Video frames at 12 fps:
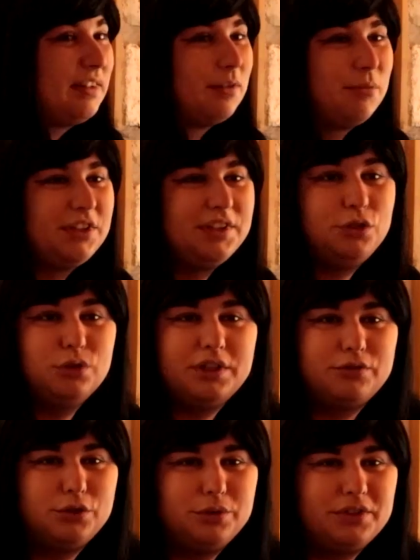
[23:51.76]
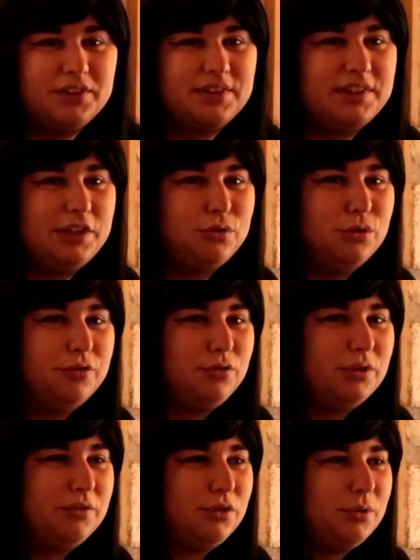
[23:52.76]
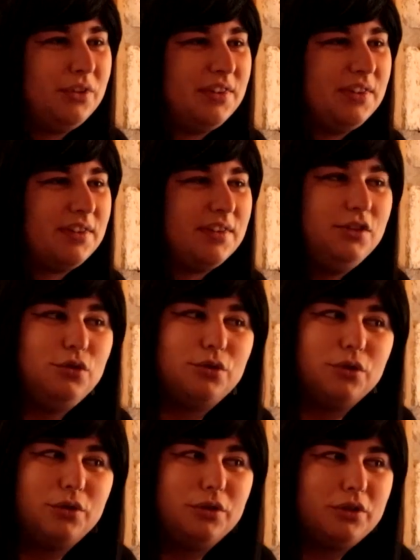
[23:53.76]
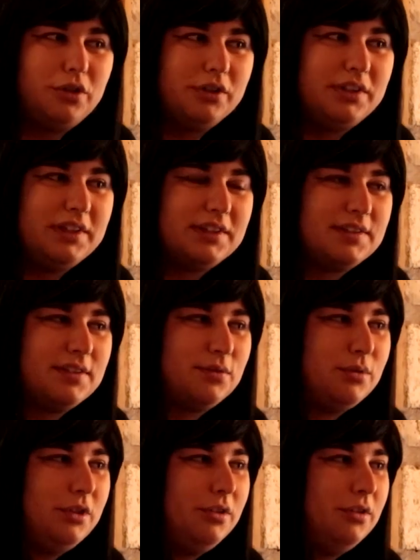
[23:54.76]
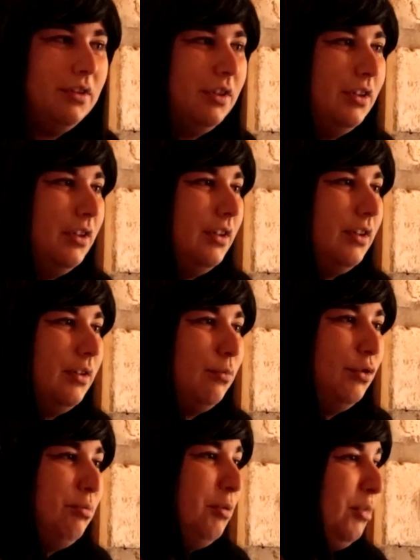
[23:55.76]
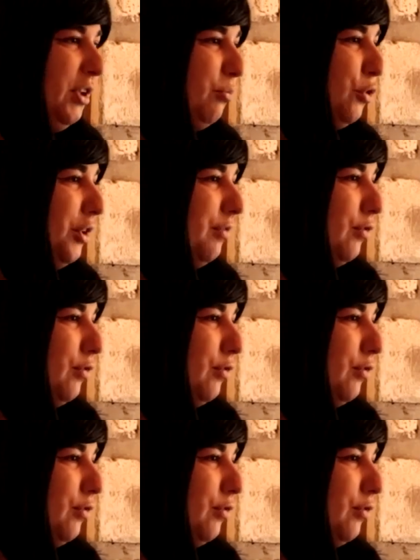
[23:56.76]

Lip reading: that's something that you have noticed. I don't know if you have noticed this in your local context as well. Women being more